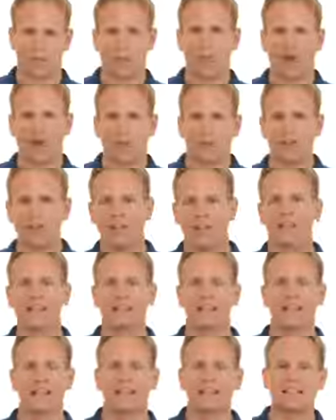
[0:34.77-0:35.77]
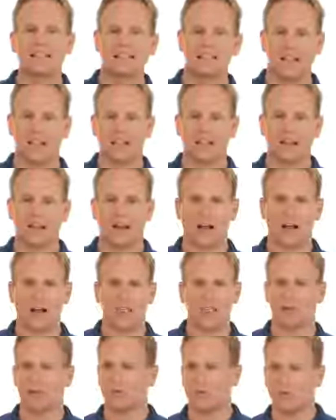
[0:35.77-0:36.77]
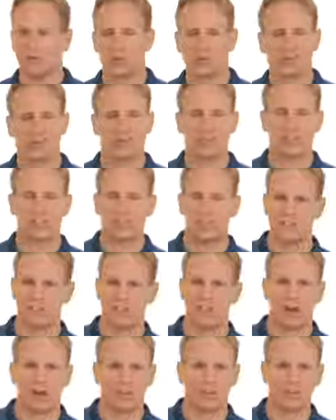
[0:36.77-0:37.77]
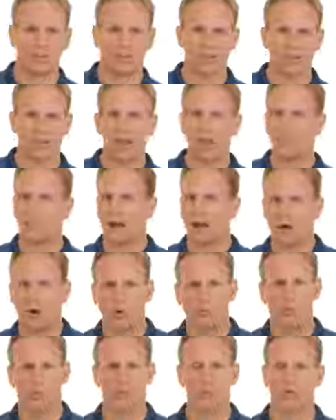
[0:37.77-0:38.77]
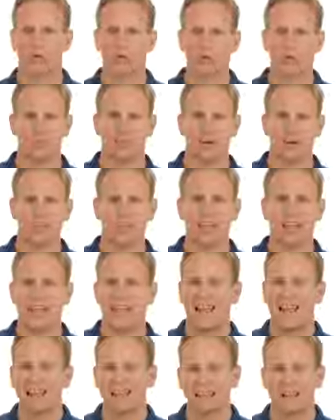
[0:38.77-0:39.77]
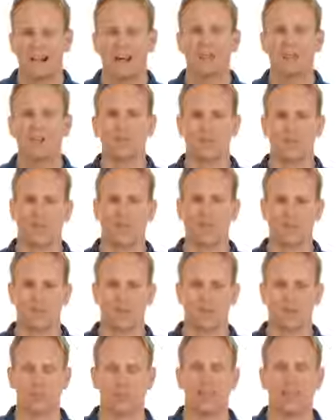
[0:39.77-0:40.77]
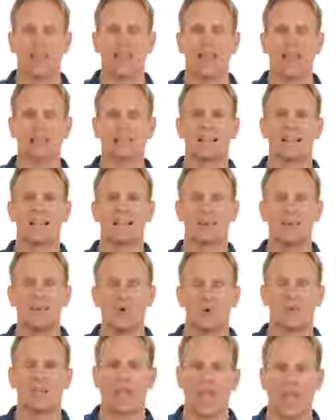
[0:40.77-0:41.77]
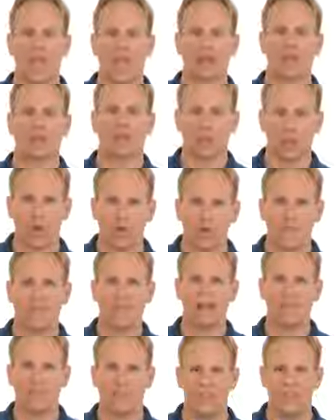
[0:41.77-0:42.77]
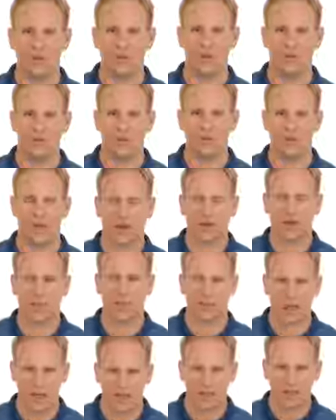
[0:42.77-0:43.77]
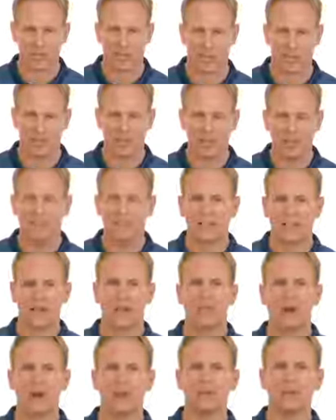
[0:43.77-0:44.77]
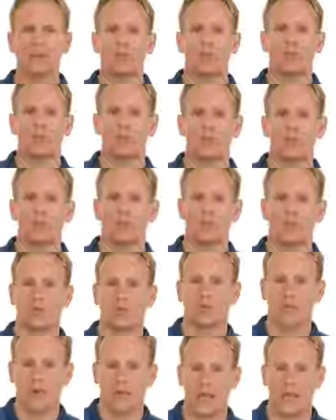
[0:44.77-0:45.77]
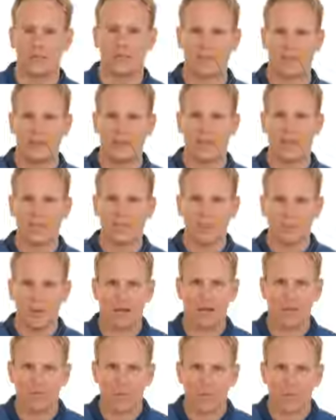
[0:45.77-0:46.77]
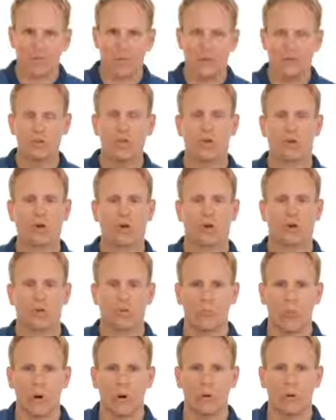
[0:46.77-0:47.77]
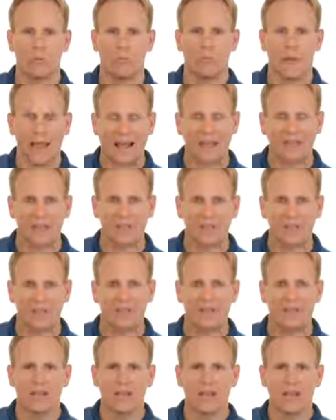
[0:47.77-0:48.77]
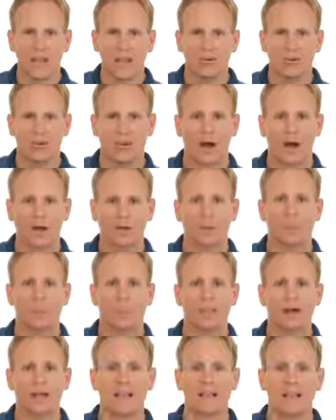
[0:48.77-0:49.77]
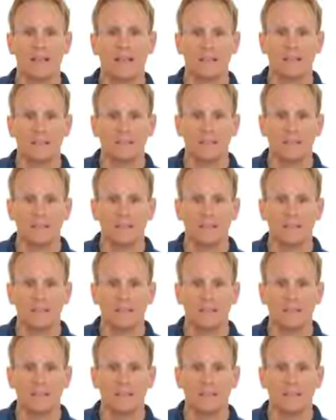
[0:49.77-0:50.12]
What I realized in 1999, being a nutritionist, kinesiologist, my own personal experience, and tons of research, is that you can look and feel your very best. It's not about using food to lose weight. It's about using food to create hormonal balance in your body by